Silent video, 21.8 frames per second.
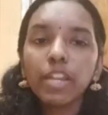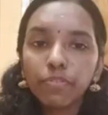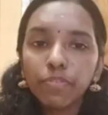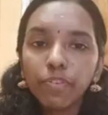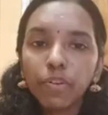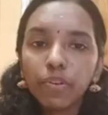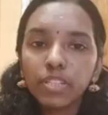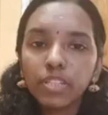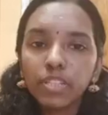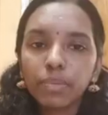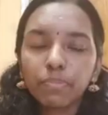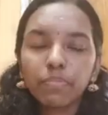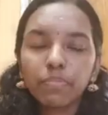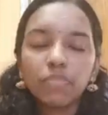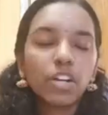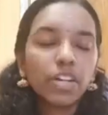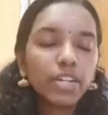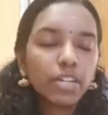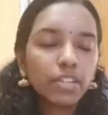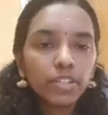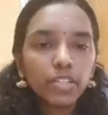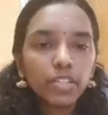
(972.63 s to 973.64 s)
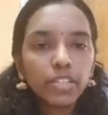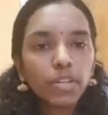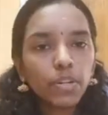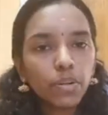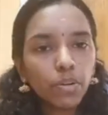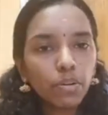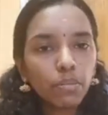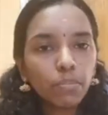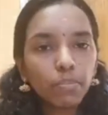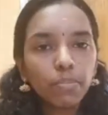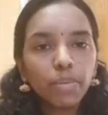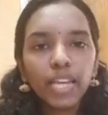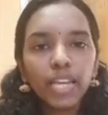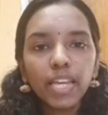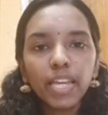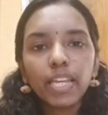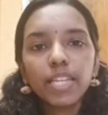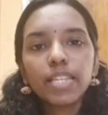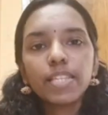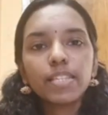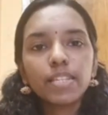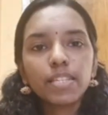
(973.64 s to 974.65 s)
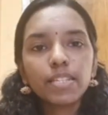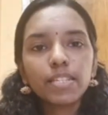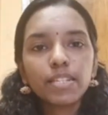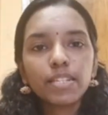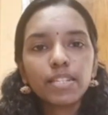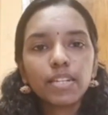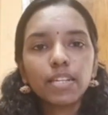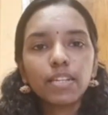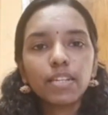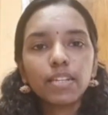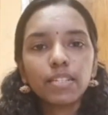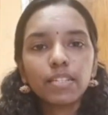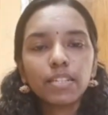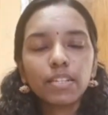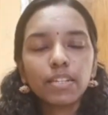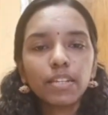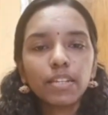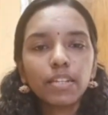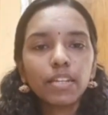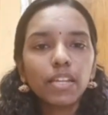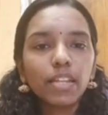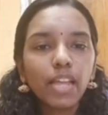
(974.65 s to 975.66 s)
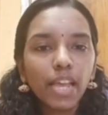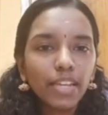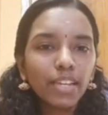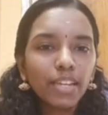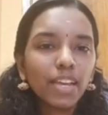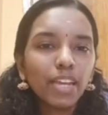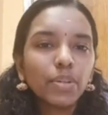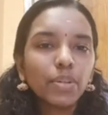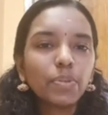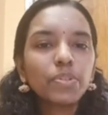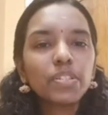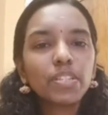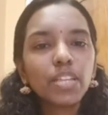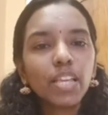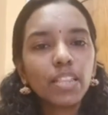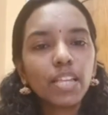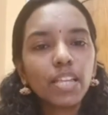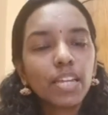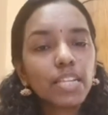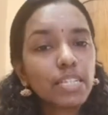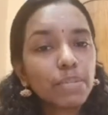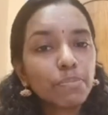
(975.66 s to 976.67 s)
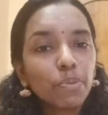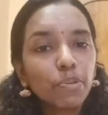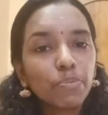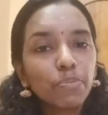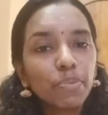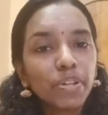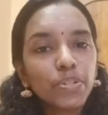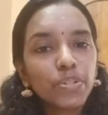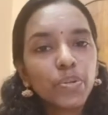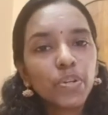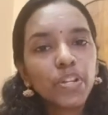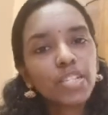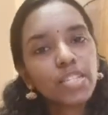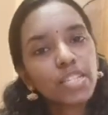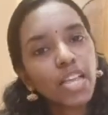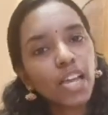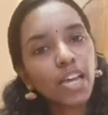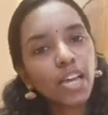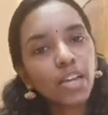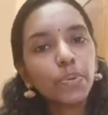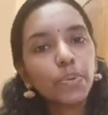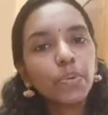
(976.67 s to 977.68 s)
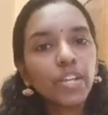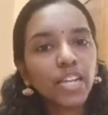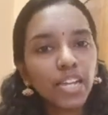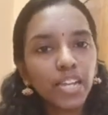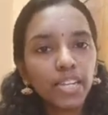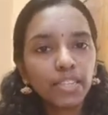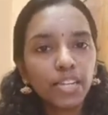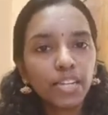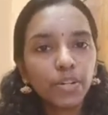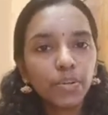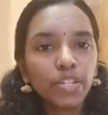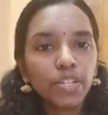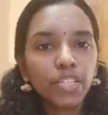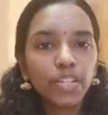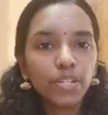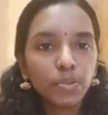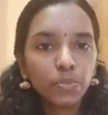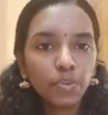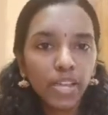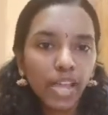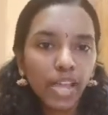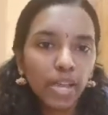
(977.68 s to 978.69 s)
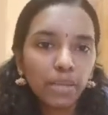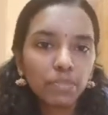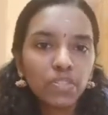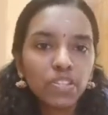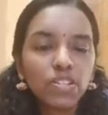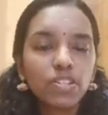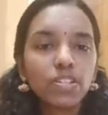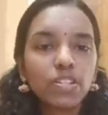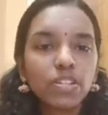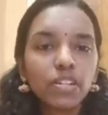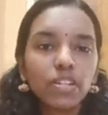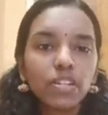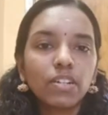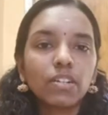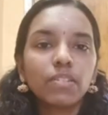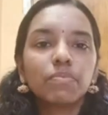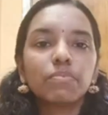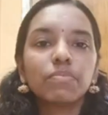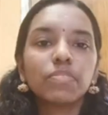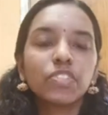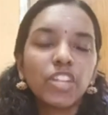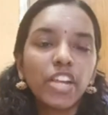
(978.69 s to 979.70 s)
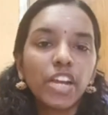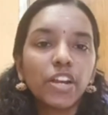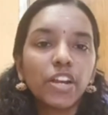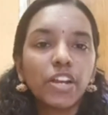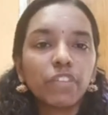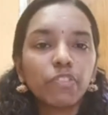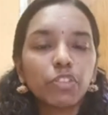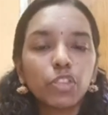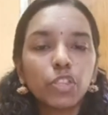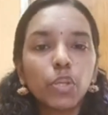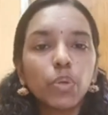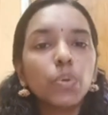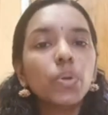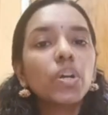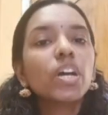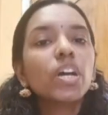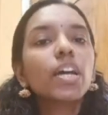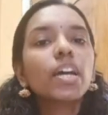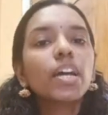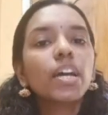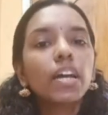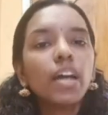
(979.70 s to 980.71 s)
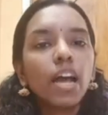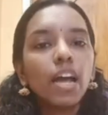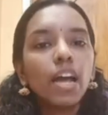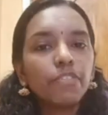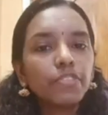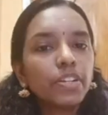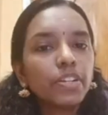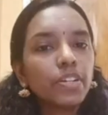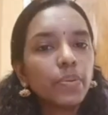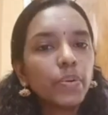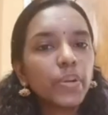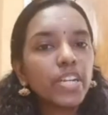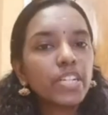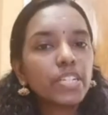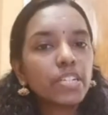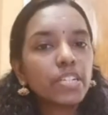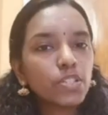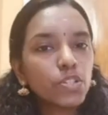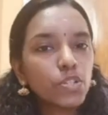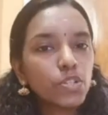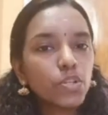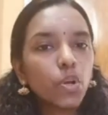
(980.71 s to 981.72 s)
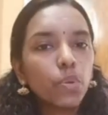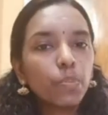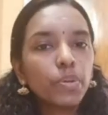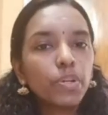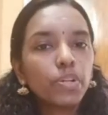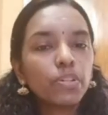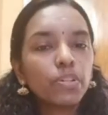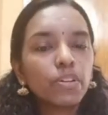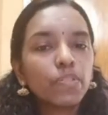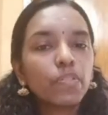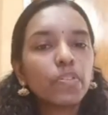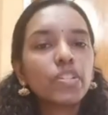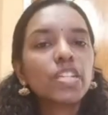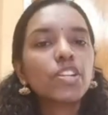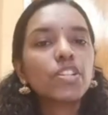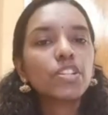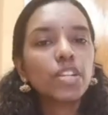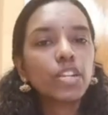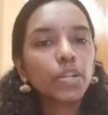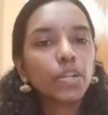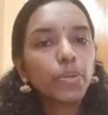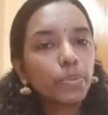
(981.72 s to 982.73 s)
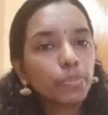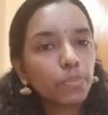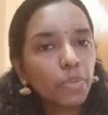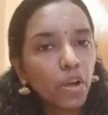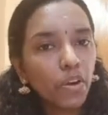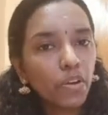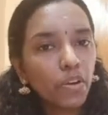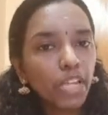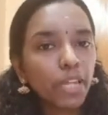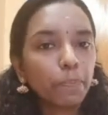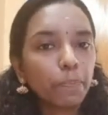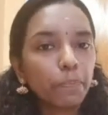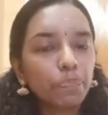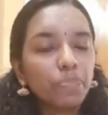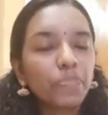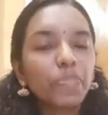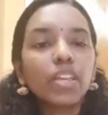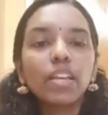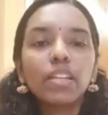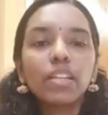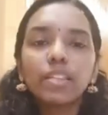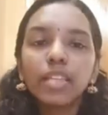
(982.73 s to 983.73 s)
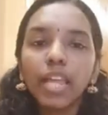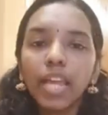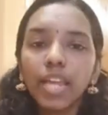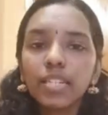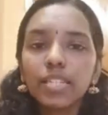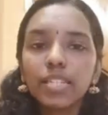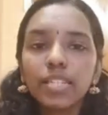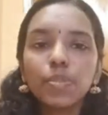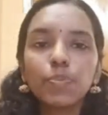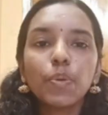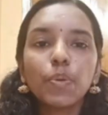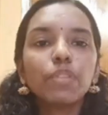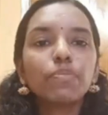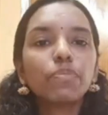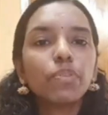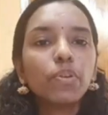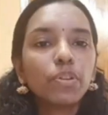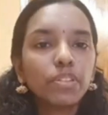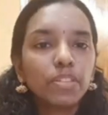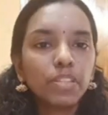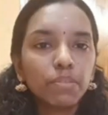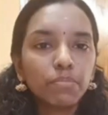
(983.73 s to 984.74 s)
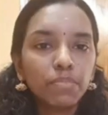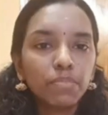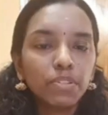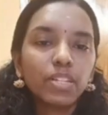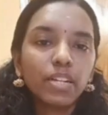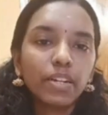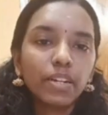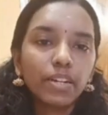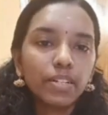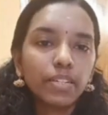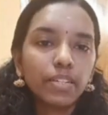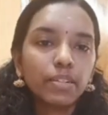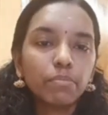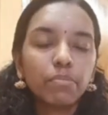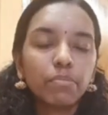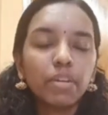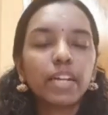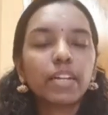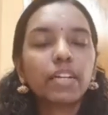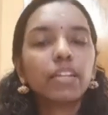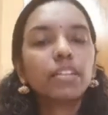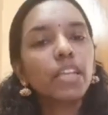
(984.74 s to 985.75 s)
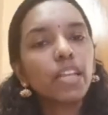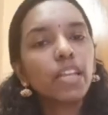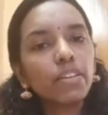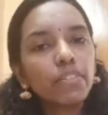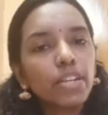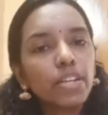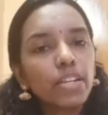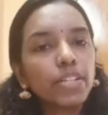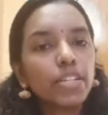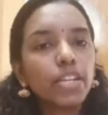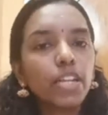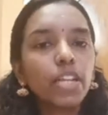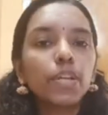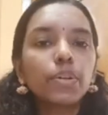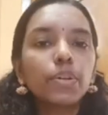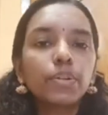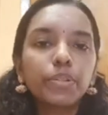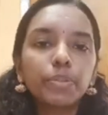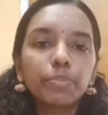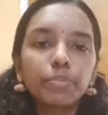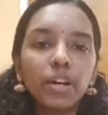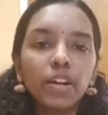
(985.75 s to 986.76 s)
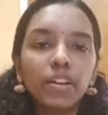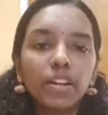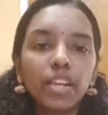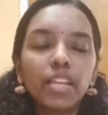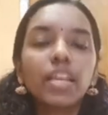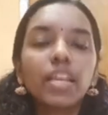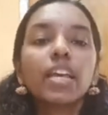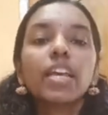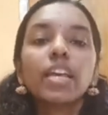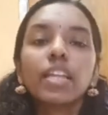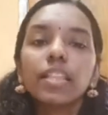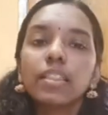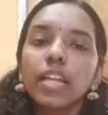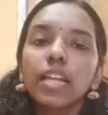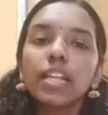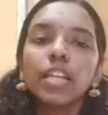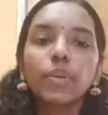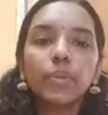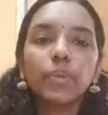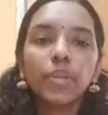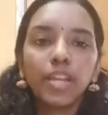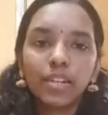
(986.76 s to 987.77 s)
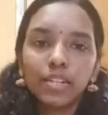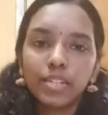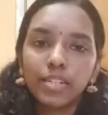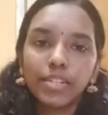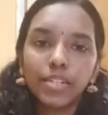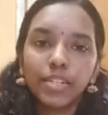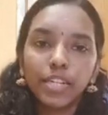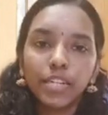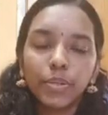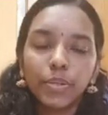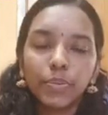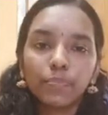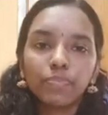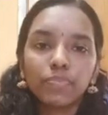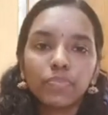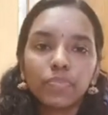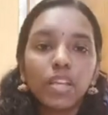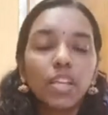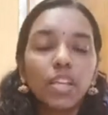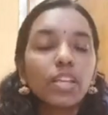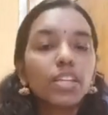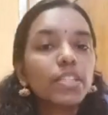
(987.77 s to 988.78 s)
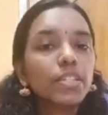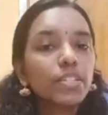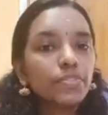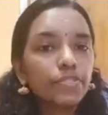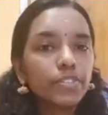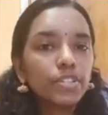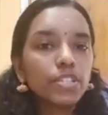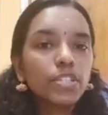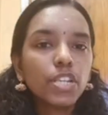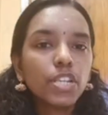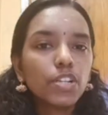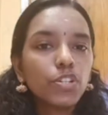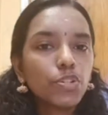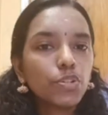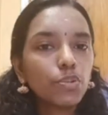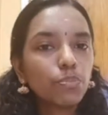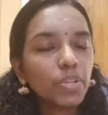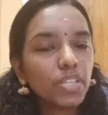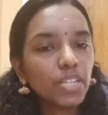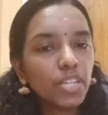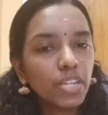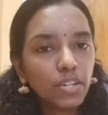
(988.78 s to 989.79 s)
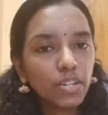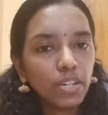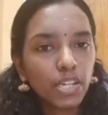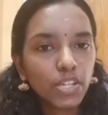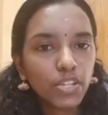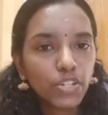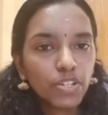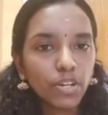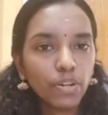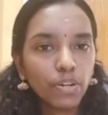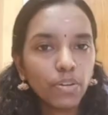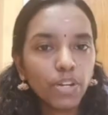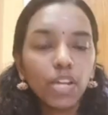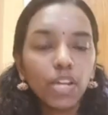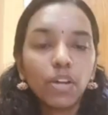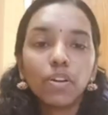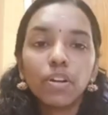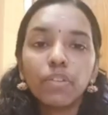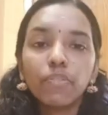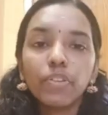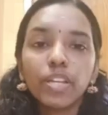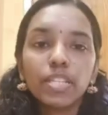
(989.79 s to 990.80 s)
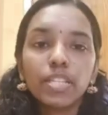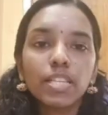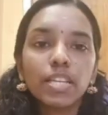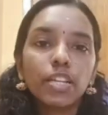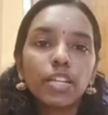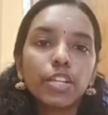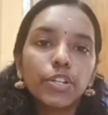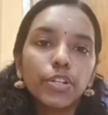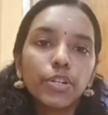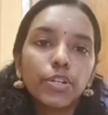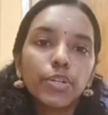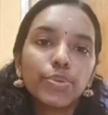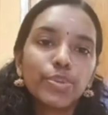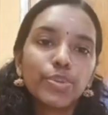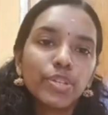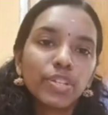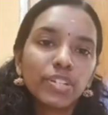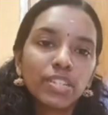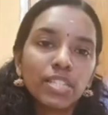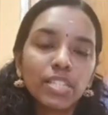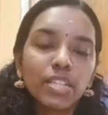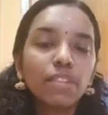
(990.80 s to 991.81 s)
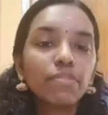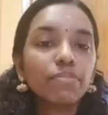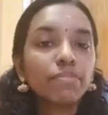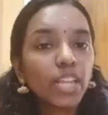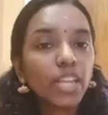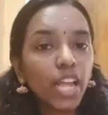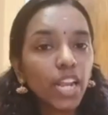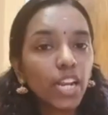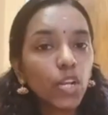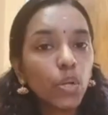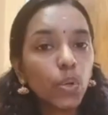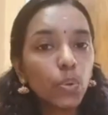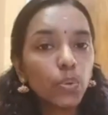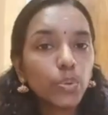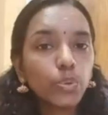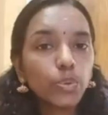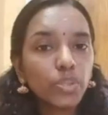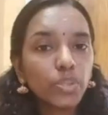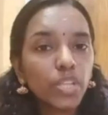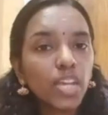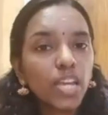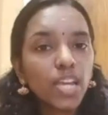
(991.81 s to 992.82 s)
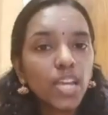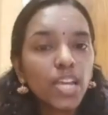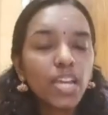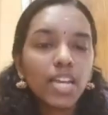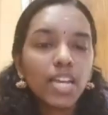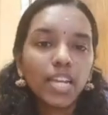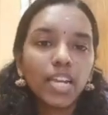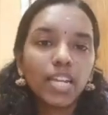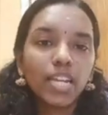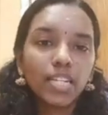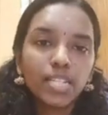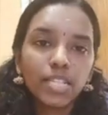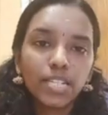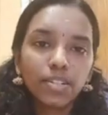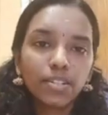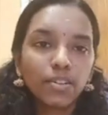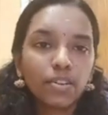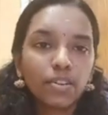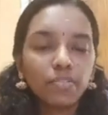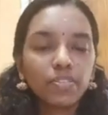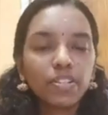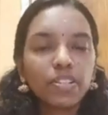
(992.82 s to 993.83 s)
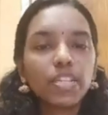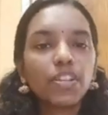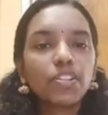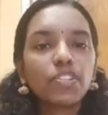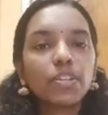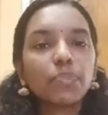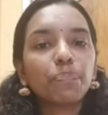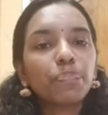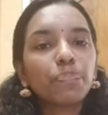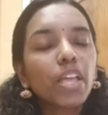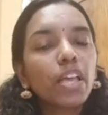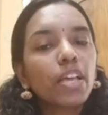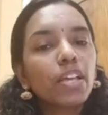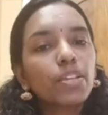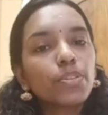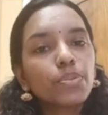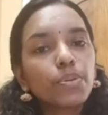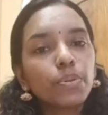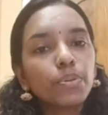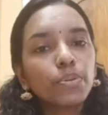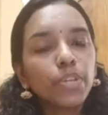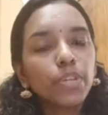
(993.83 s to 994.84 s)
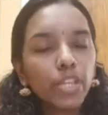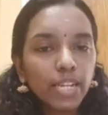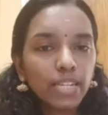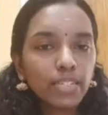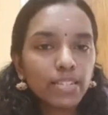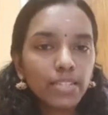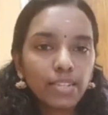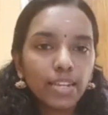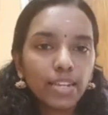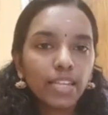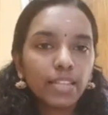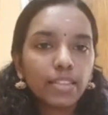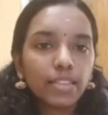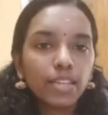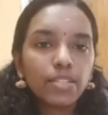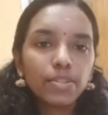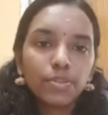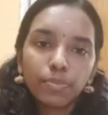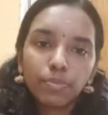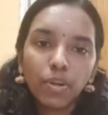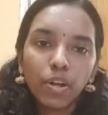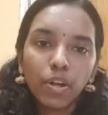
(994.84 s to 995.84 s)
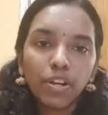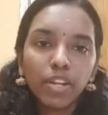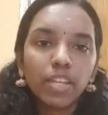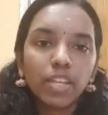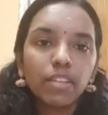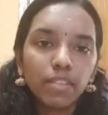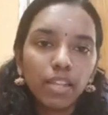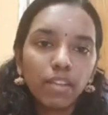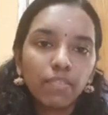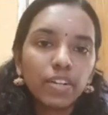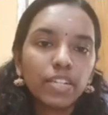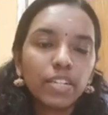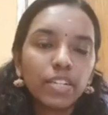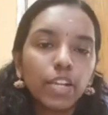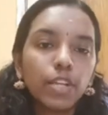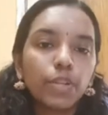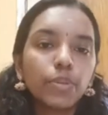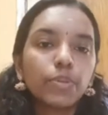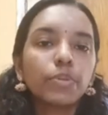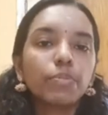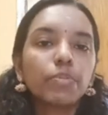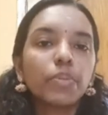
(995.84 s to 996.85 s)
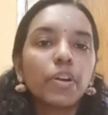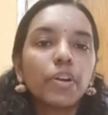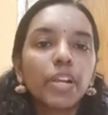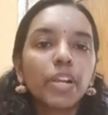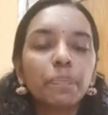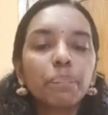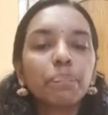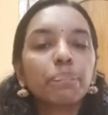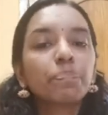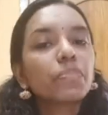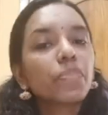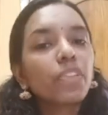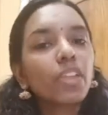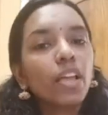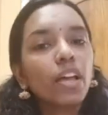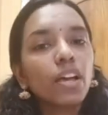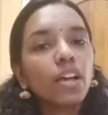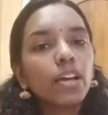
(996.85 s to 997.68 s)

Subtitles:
Wait for them, whatever the role play, just I could see that some of my students, they are doing like that only. That's why I'm just sharing with you. After greeting, stop your conversation, good morning. Then just wait for them, the return back. They will tell you good morning. Then you can continue. The first thing should be the introduction only. Always introduce yourself, then go to the next conversation. So you can just like this, good morning. They will tell you good morning.